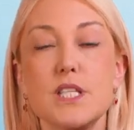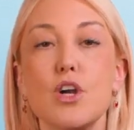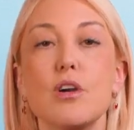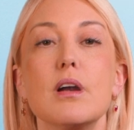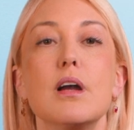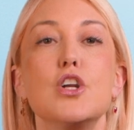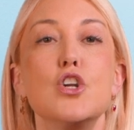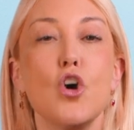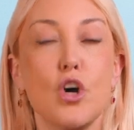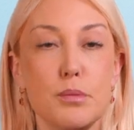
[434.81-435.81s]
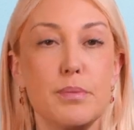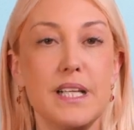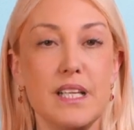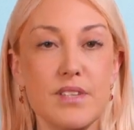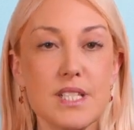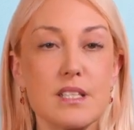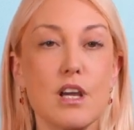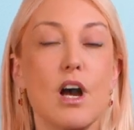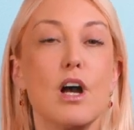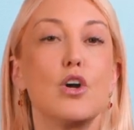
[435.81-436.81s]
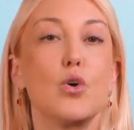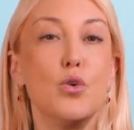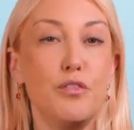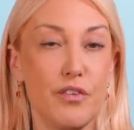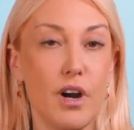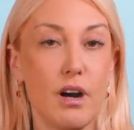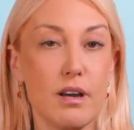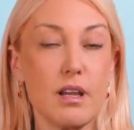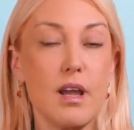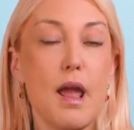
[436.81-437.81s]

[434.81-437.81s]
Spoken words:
they are non-believers, they are kuffar.